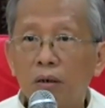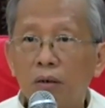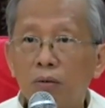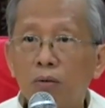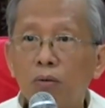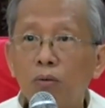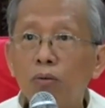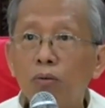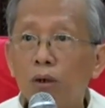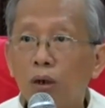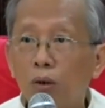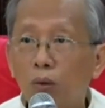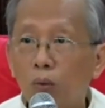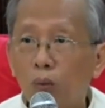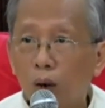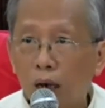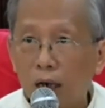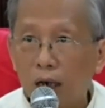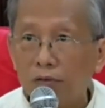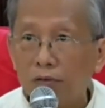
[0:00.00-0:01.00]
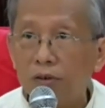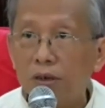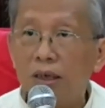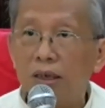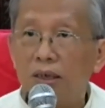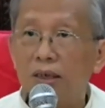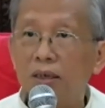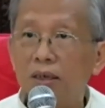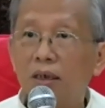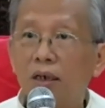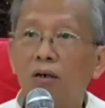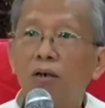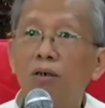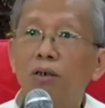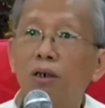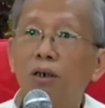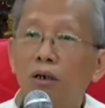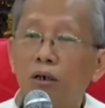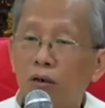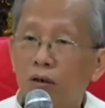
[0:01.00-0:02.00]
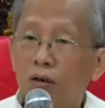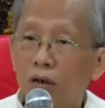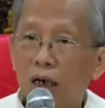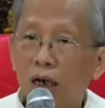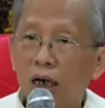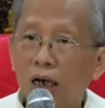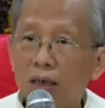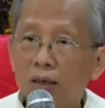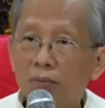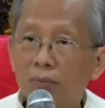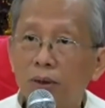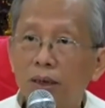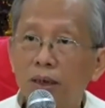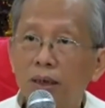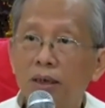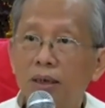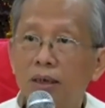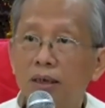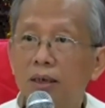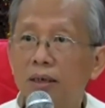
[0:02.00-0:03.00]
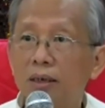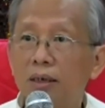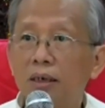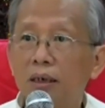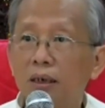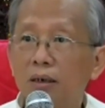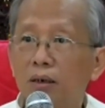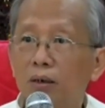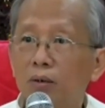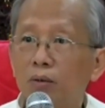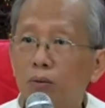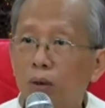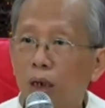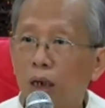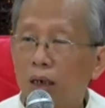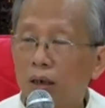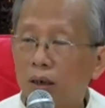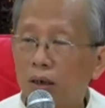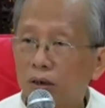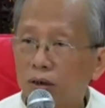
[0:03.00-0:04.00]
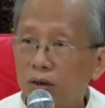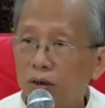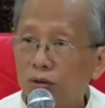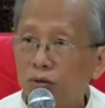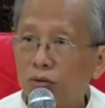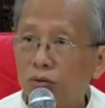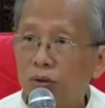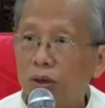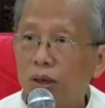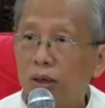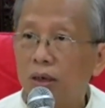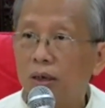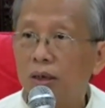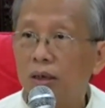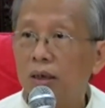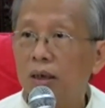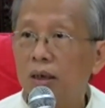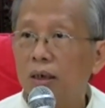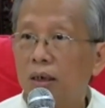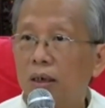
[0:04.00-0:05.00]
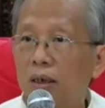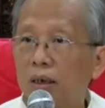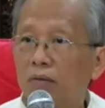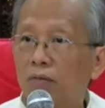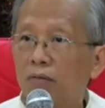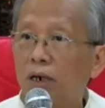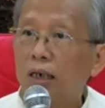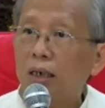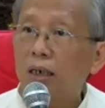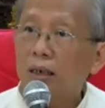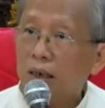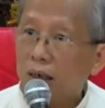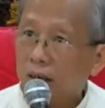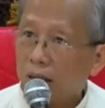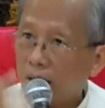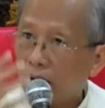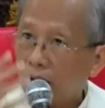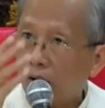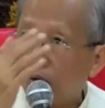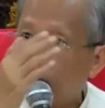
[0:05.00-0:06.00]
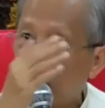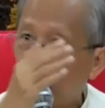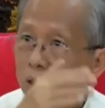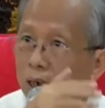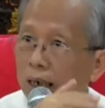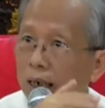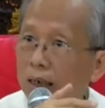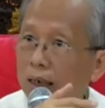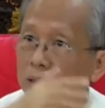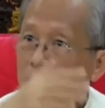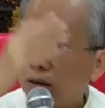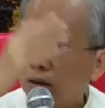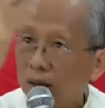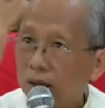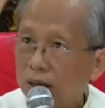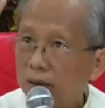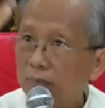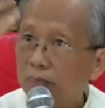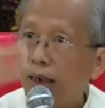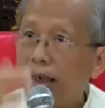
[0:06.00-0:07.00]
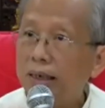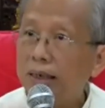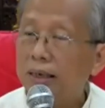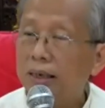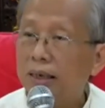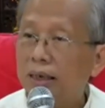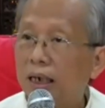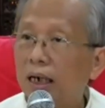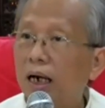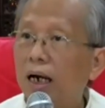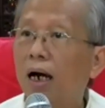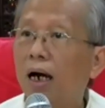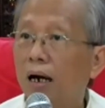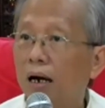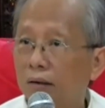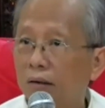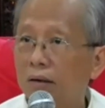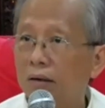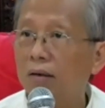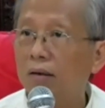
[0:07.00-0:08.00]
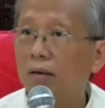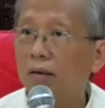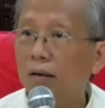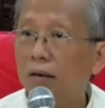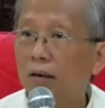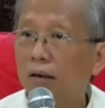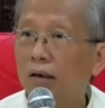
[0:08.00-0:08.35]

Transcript: Who your wife is or your husband is, who are your children. When old age got dementia, how?